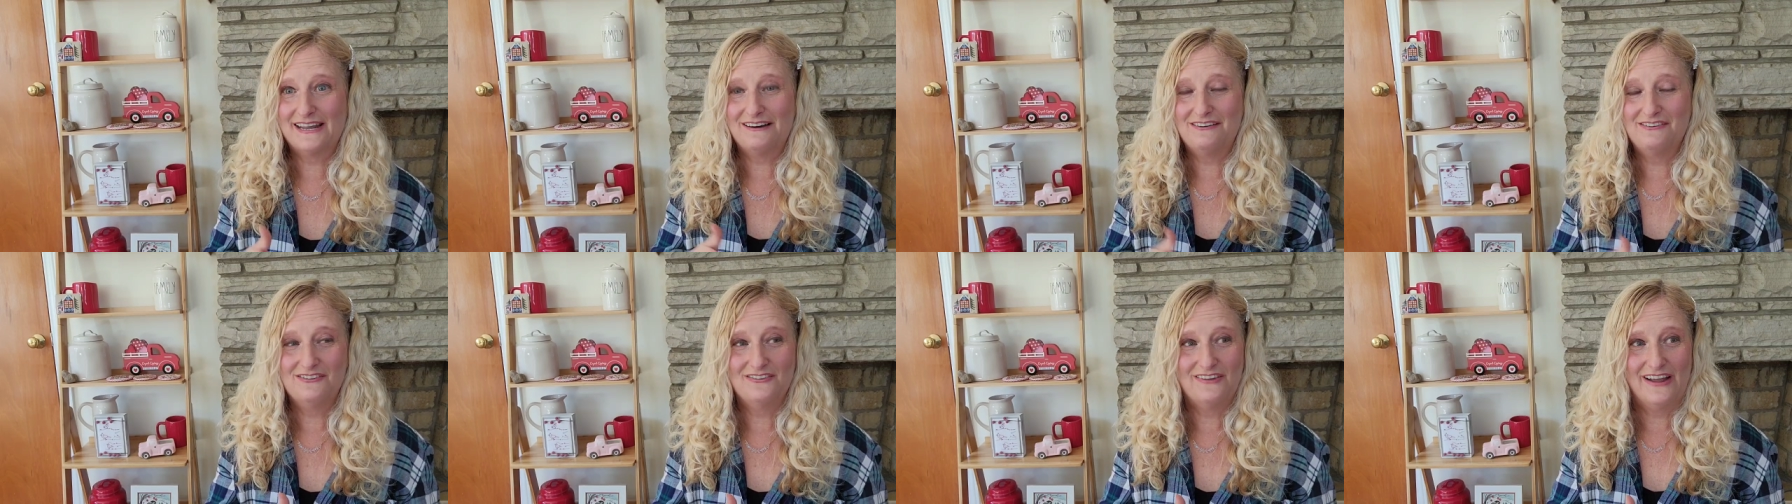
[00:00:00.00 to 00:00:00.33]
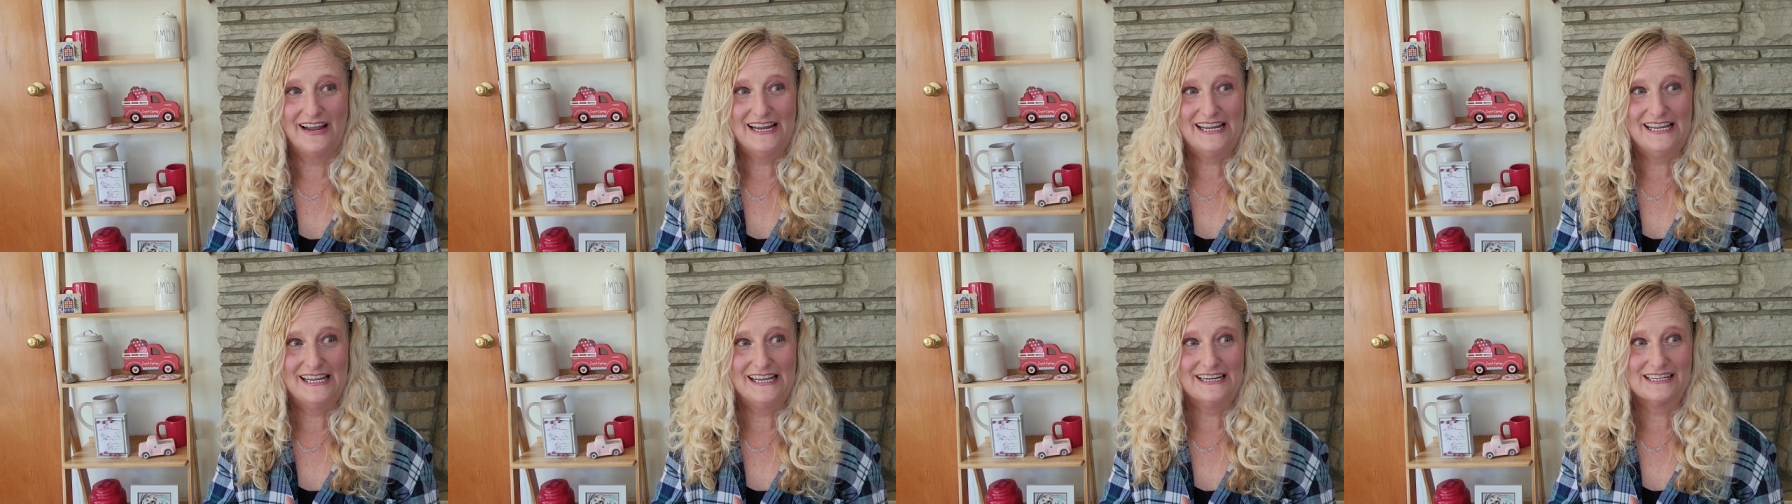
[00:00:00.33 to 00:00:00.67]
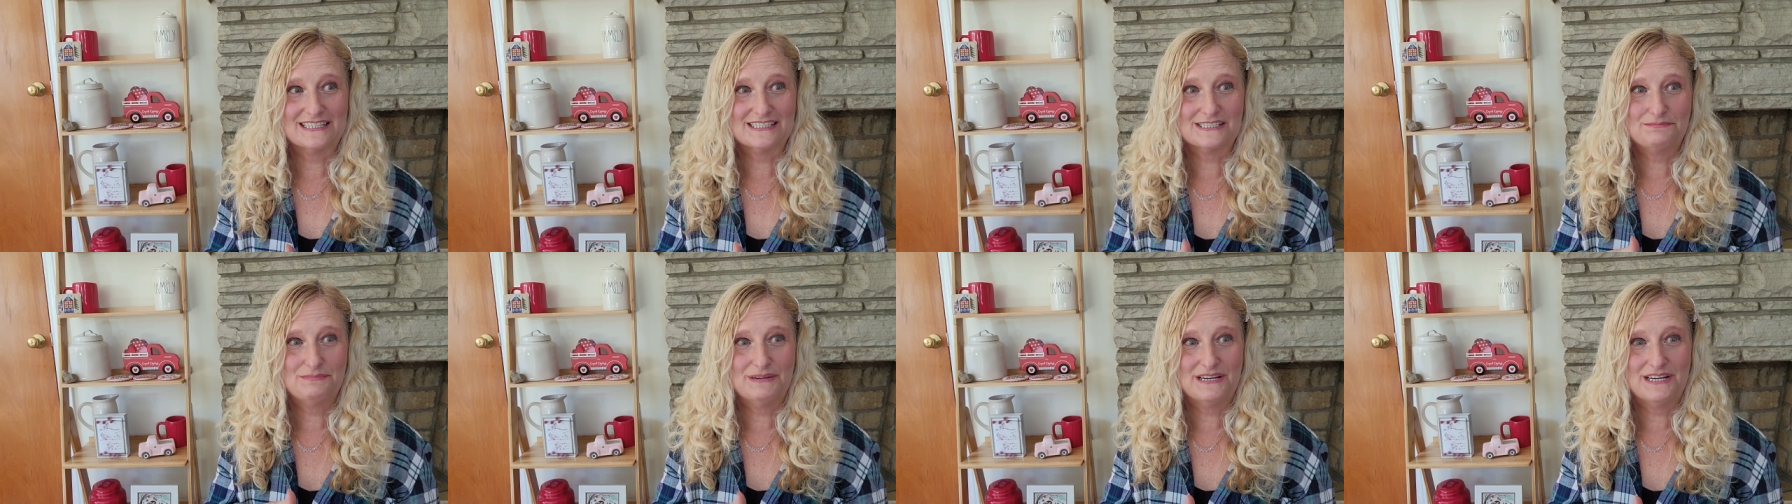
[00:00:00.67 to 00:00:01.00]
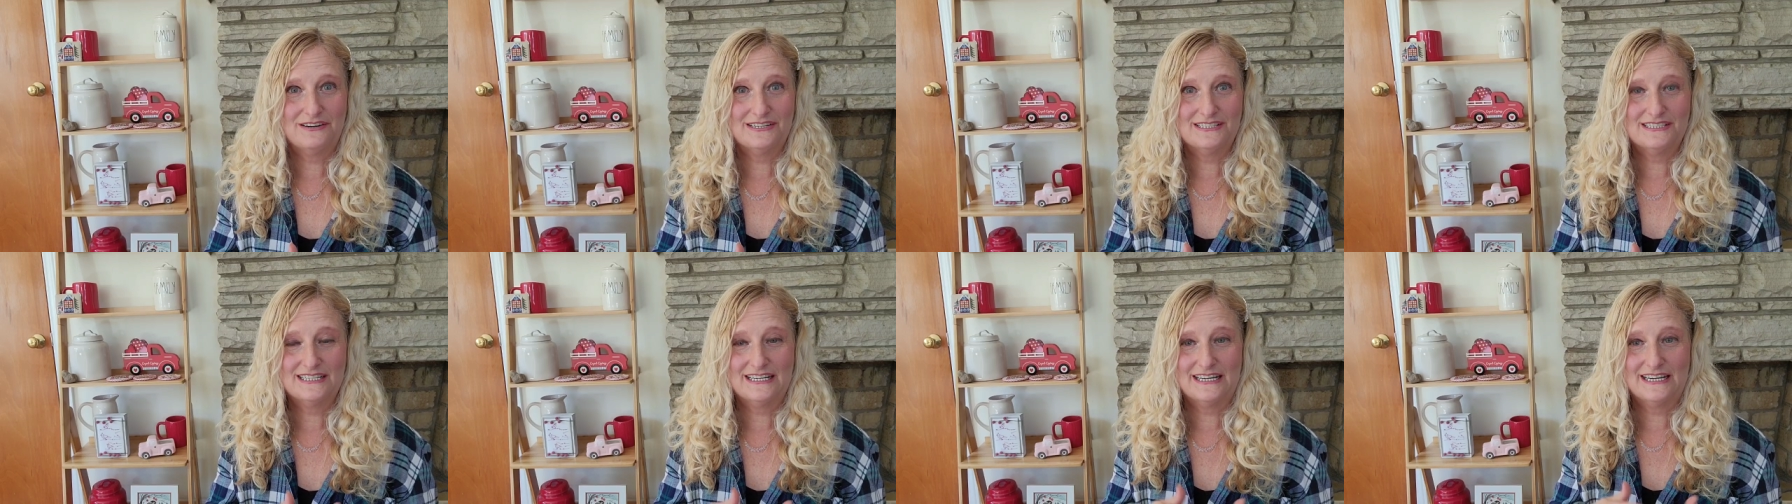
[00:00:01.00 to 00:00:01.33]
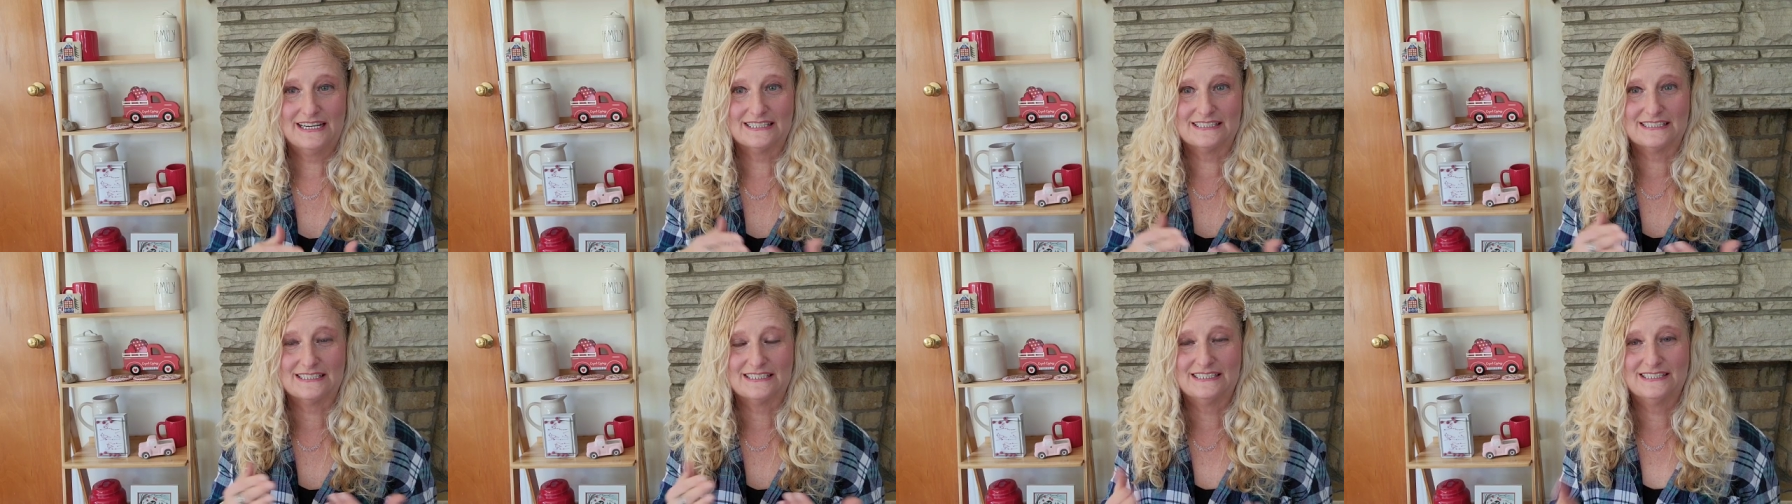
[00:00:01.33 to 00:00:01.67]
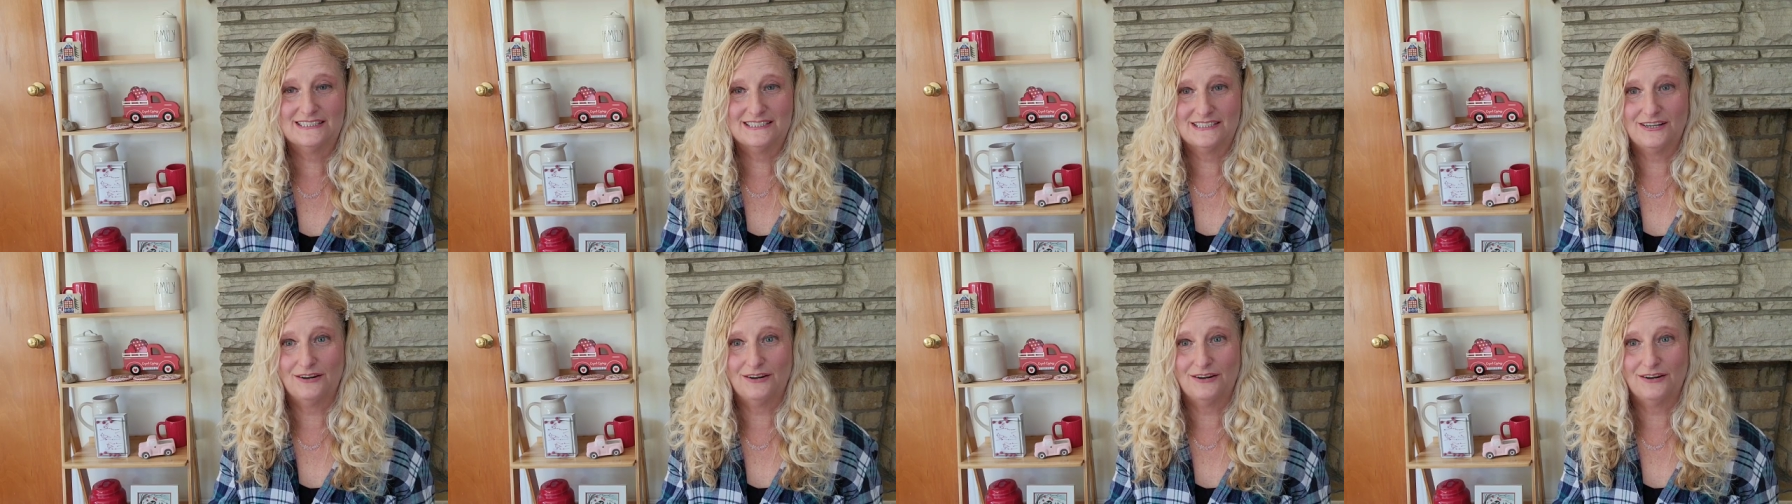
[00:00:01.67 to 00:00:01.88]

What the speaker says: I don't like it is because it gets,